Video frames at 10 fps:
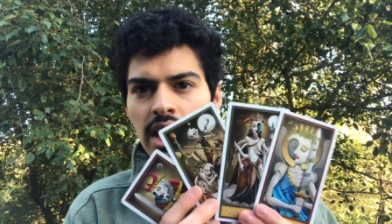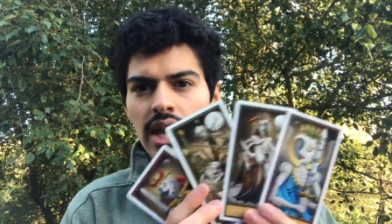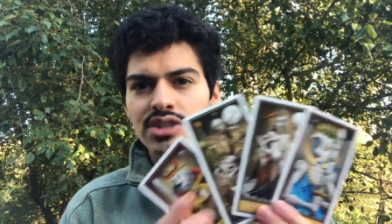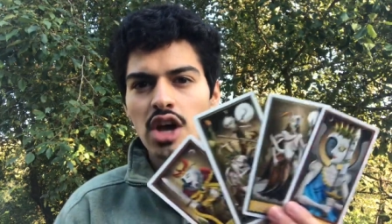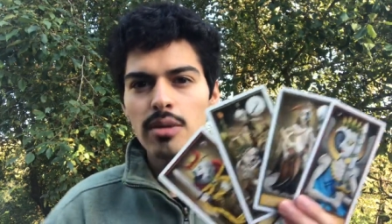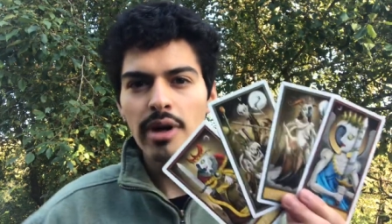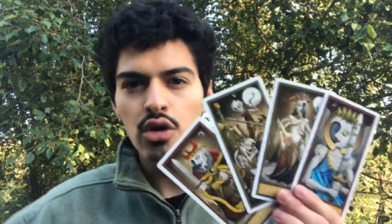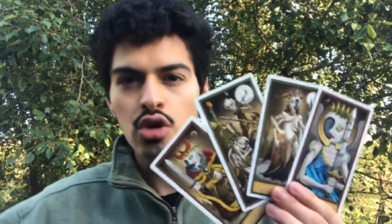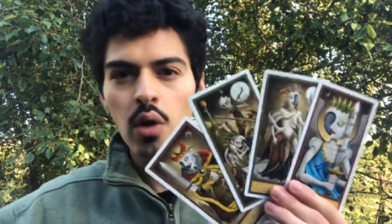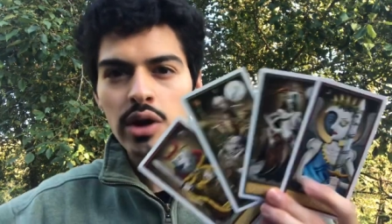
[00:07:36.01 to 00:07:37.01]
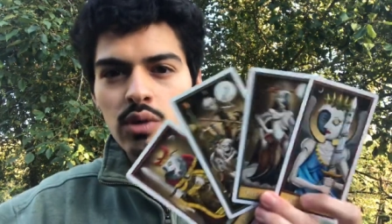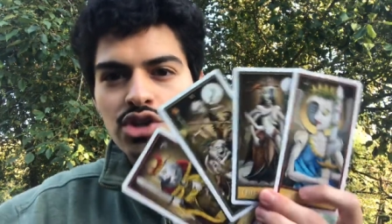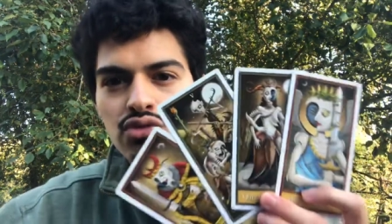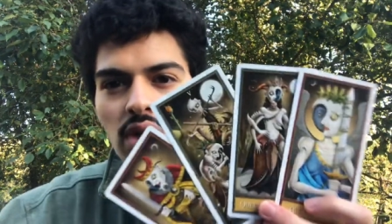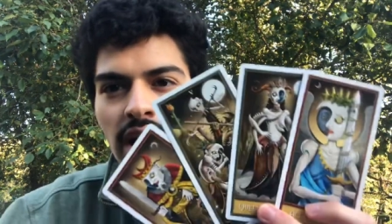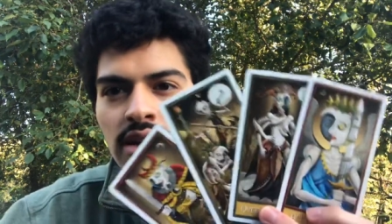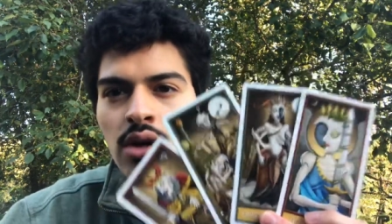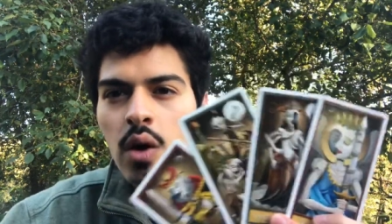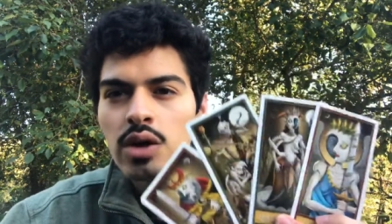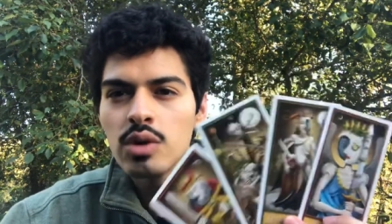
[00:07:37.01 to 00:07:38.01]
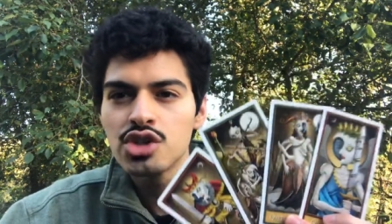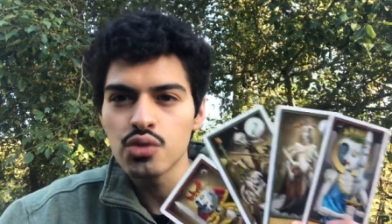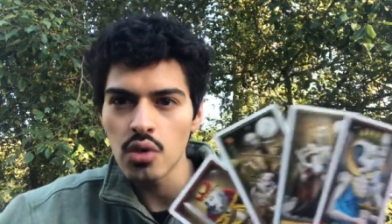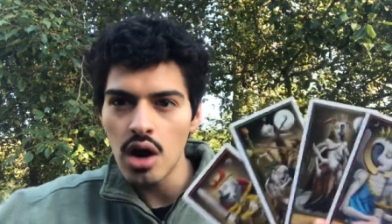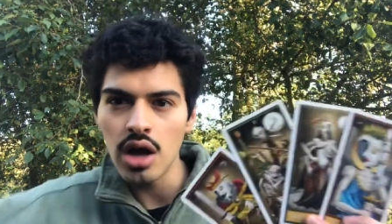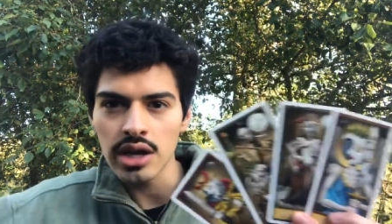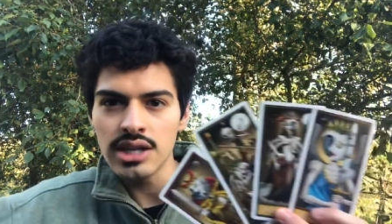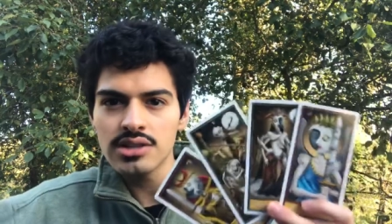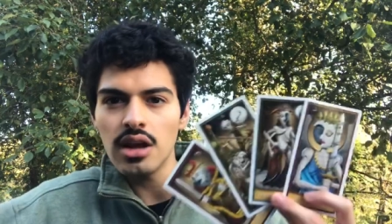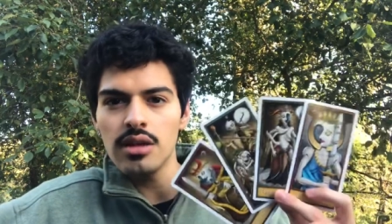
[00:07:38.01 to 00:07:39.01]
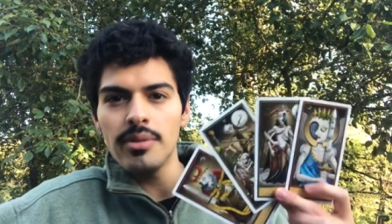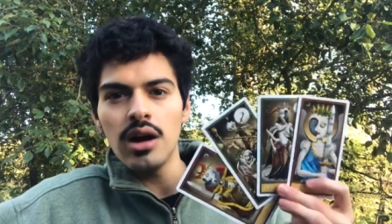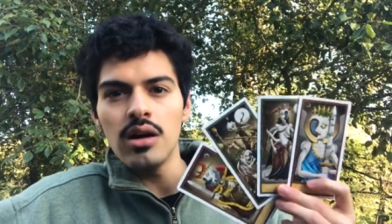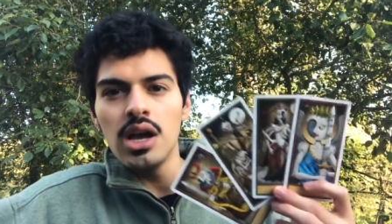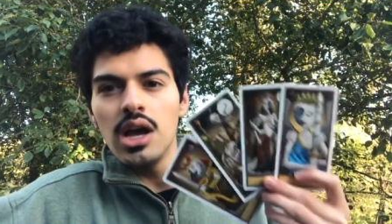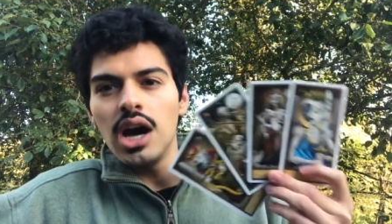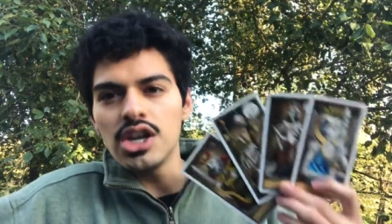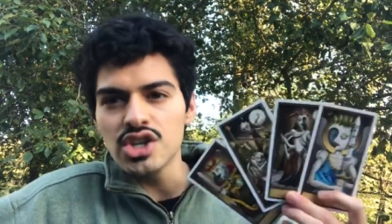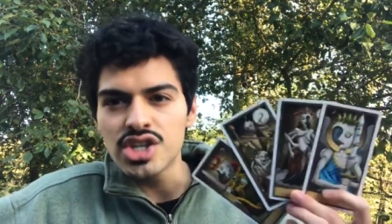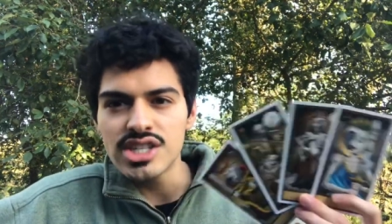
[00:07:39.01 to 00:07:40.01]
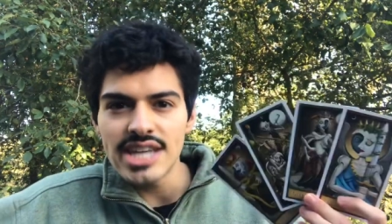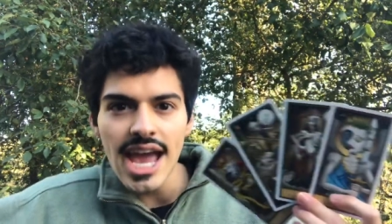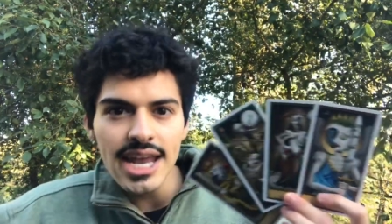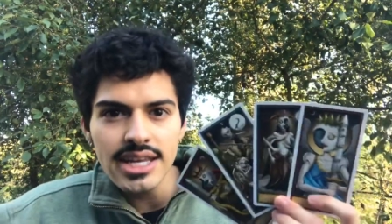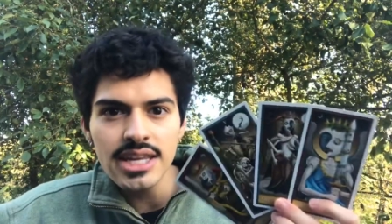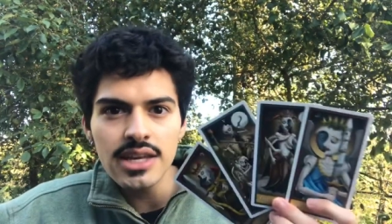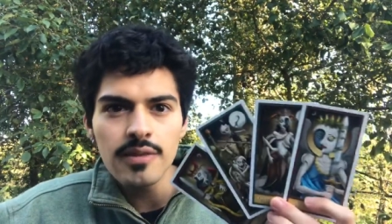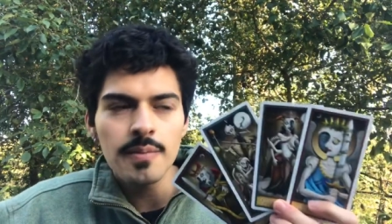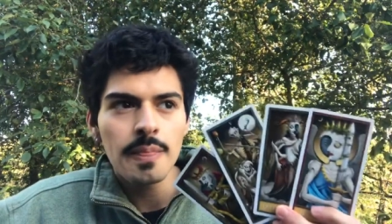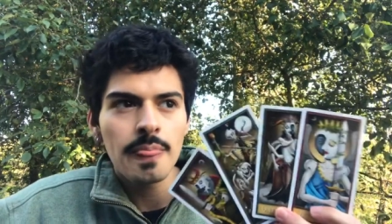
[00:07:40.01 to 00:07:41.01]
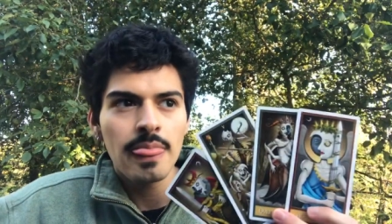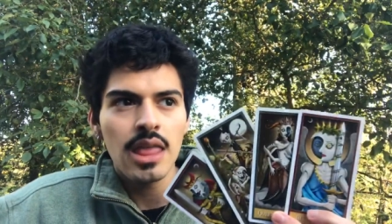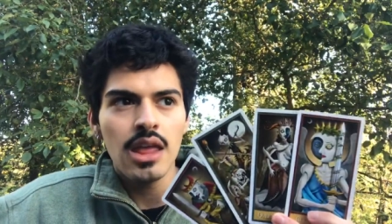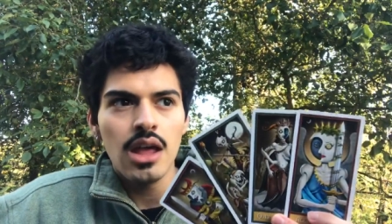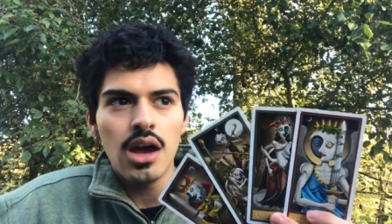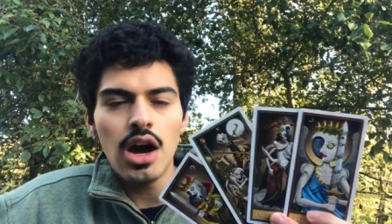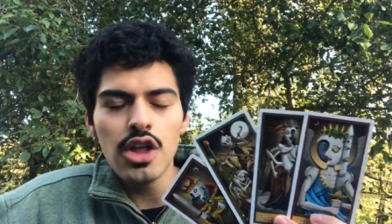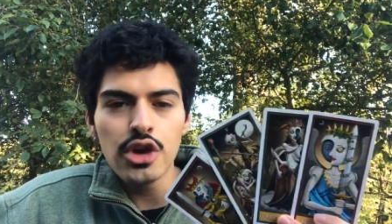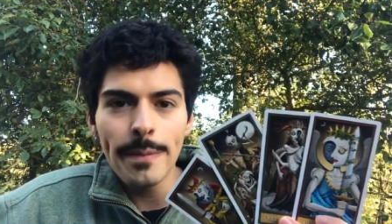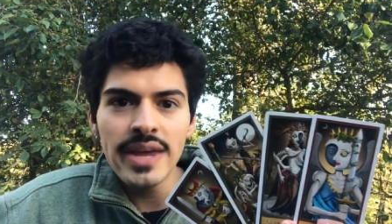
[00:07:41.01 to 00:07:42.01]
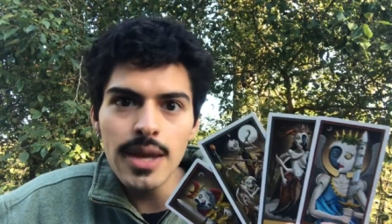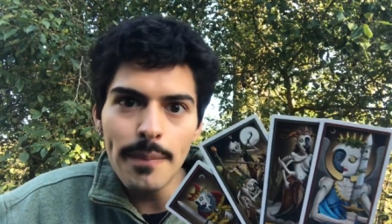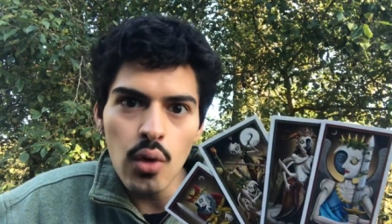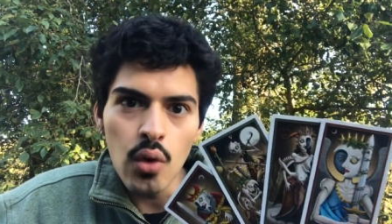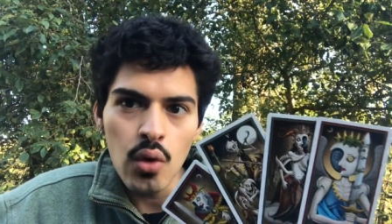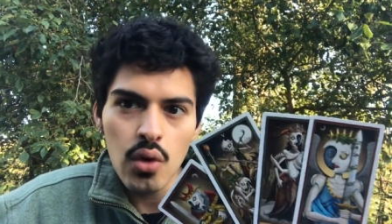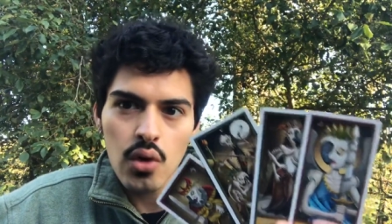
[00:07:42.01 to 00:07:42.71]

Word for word: It's all about knowing what's right, knowing what's wrong, and it's all about understanding other people.